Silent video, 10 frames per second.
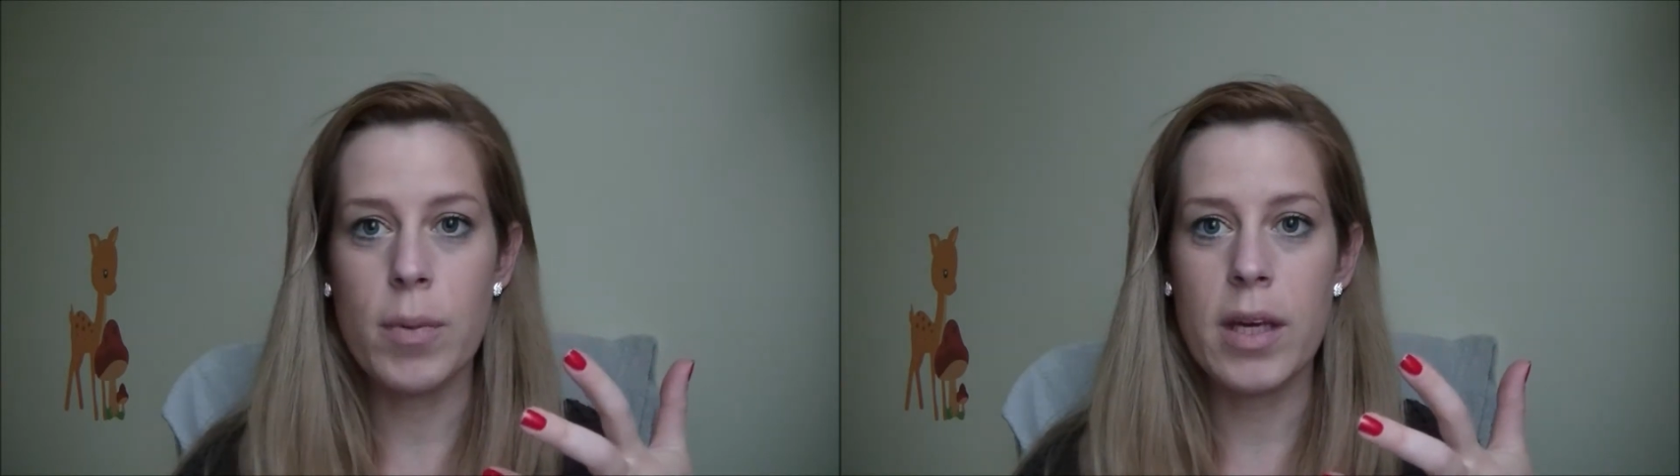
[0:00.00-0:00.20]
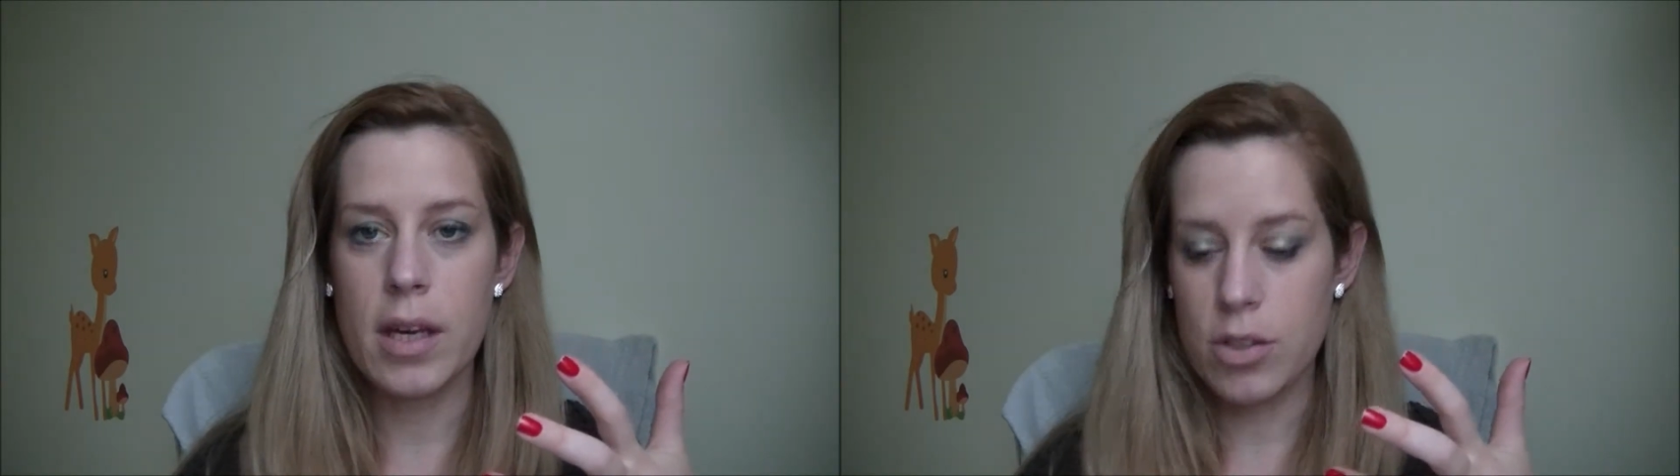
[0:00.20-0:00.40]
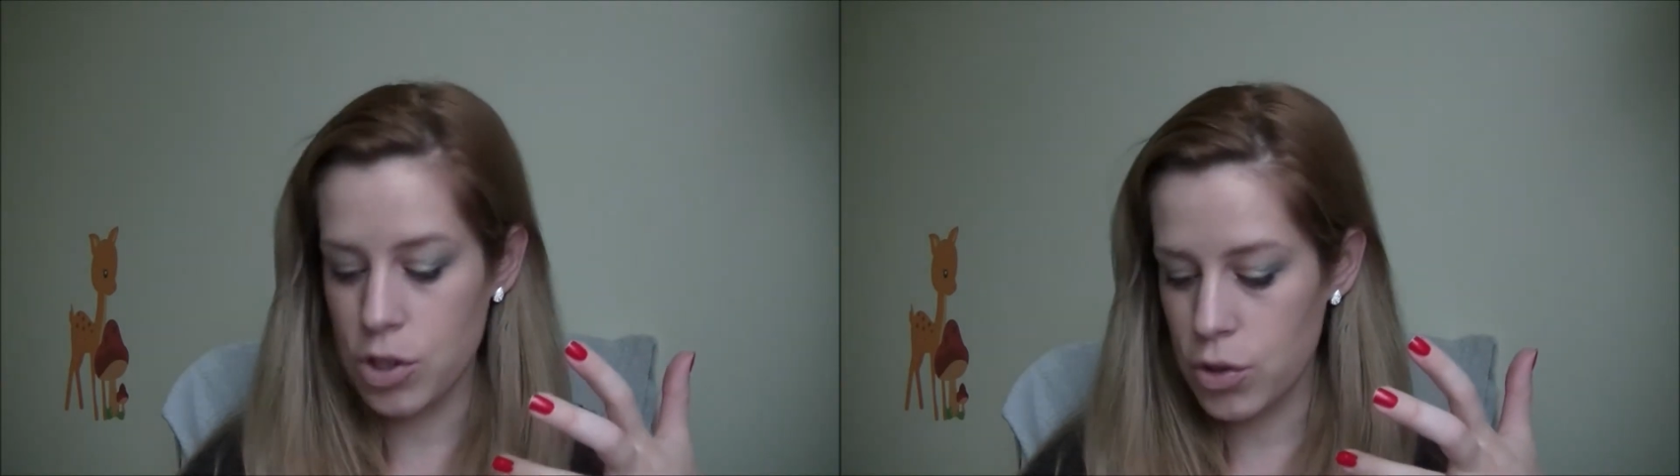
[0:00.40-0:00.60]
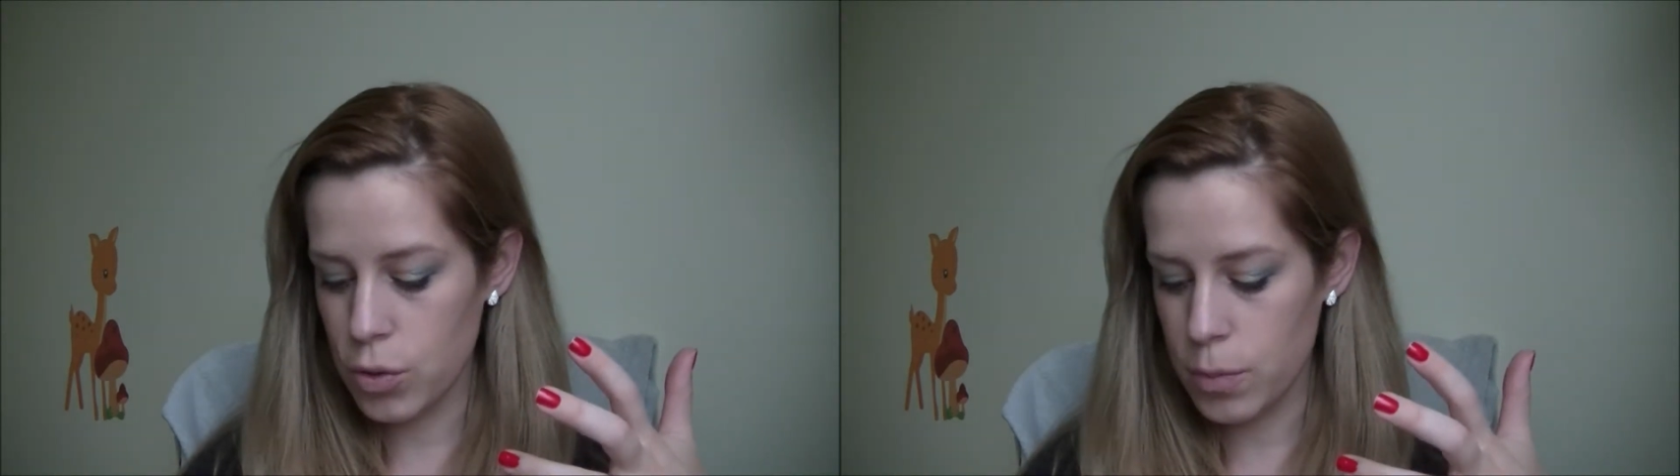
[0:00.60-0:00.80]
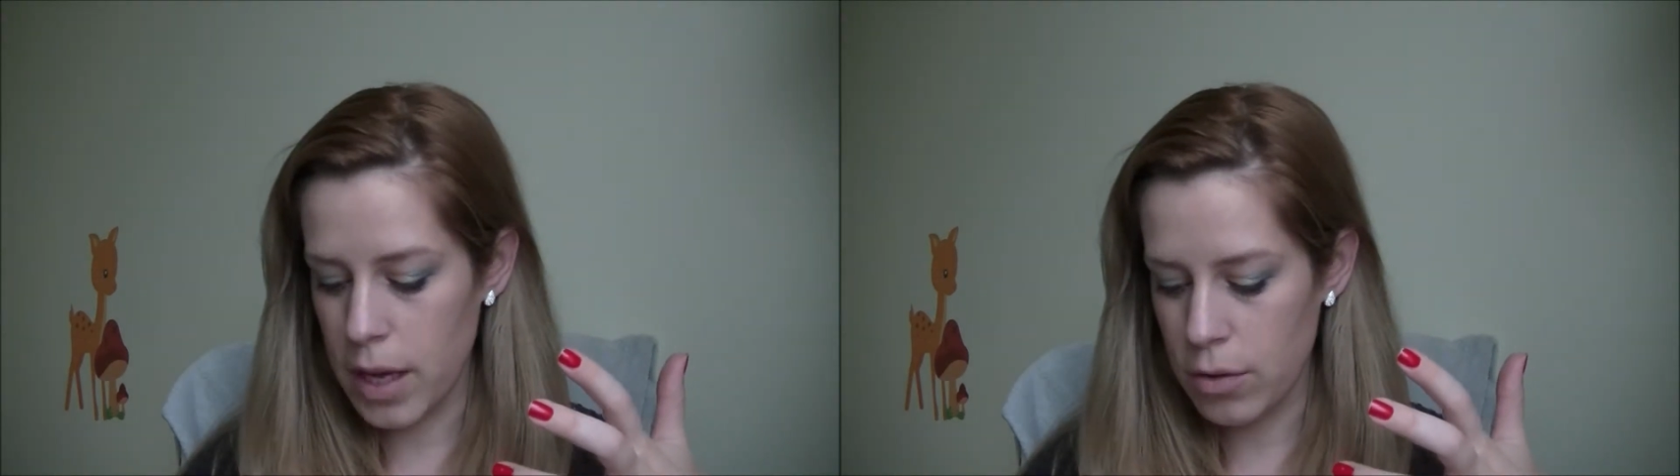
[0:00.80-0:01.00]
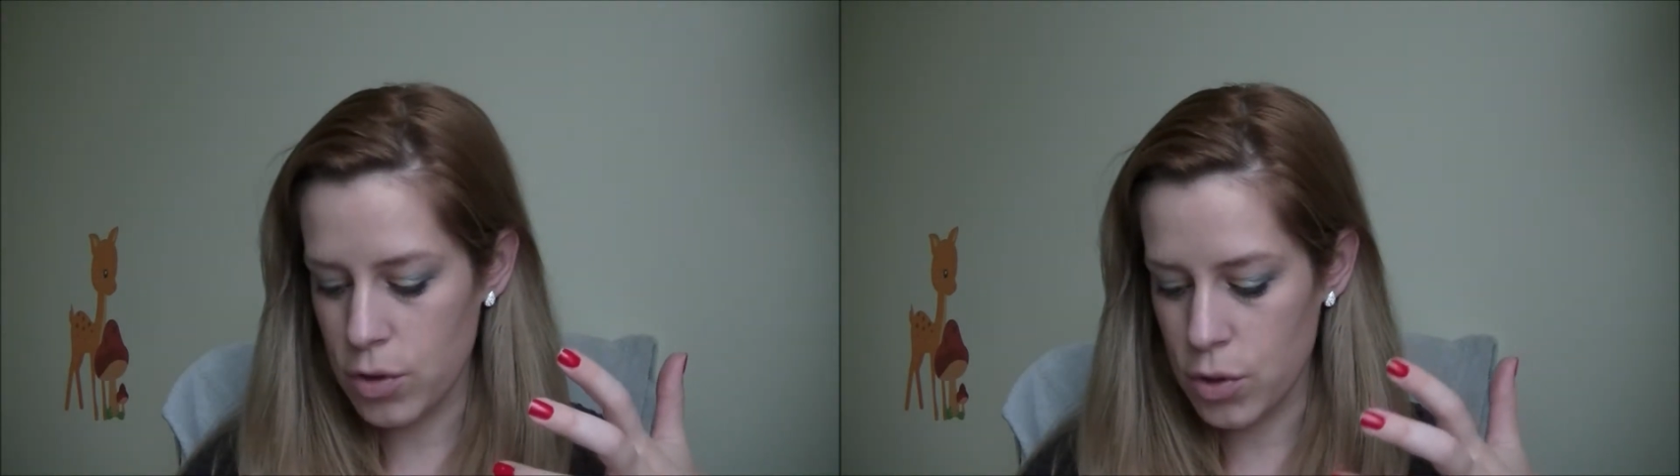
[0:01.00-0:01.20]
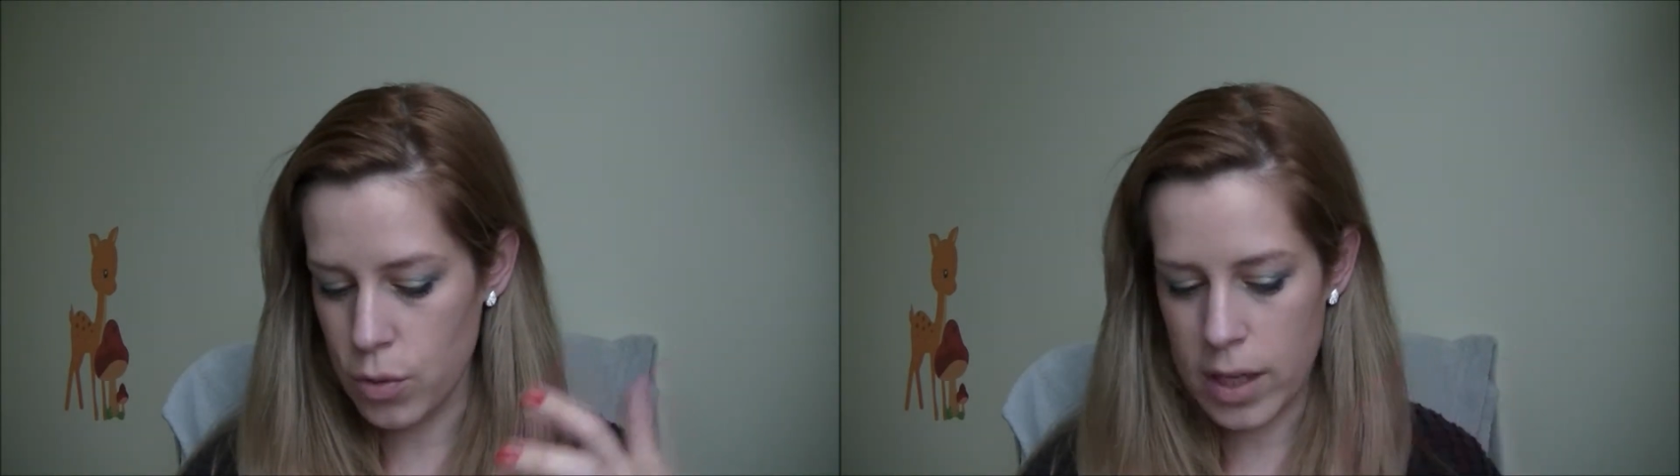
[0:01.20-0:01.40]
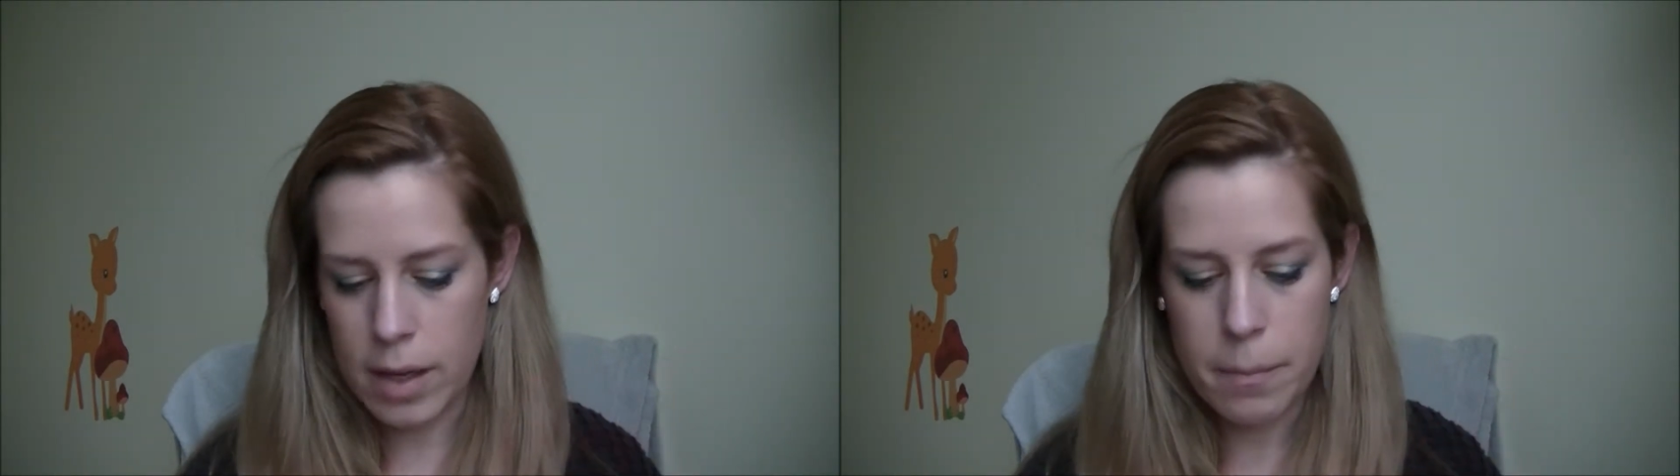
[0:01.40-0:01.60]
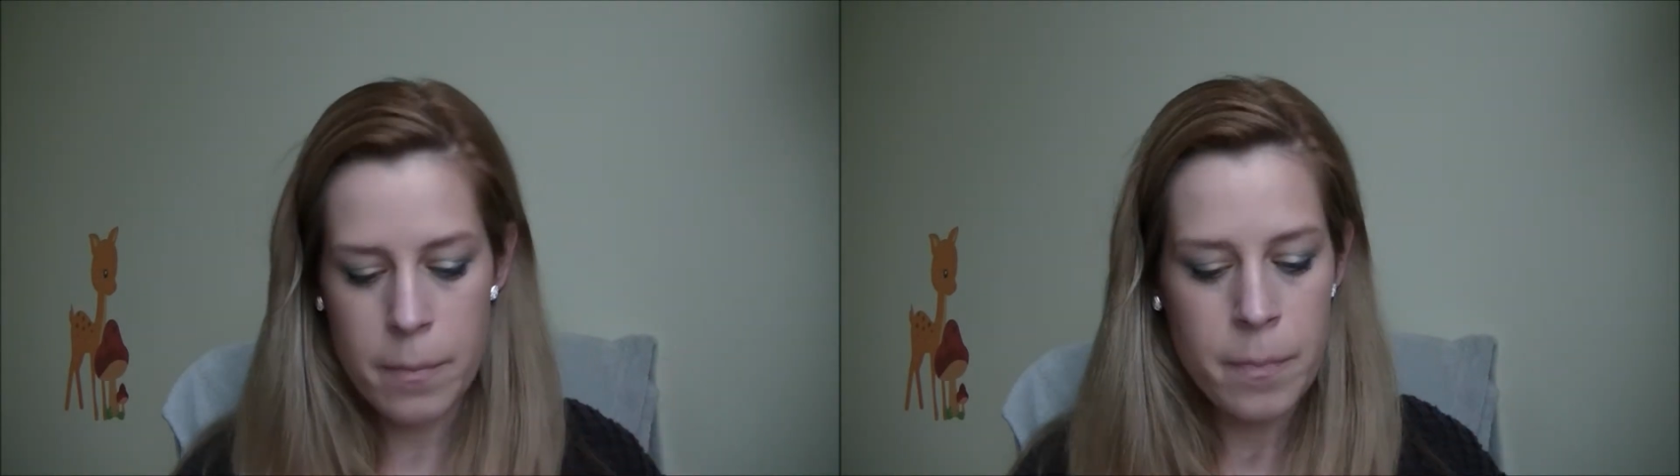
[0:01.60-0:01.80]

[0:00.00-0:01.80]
me and she taught me how to do it.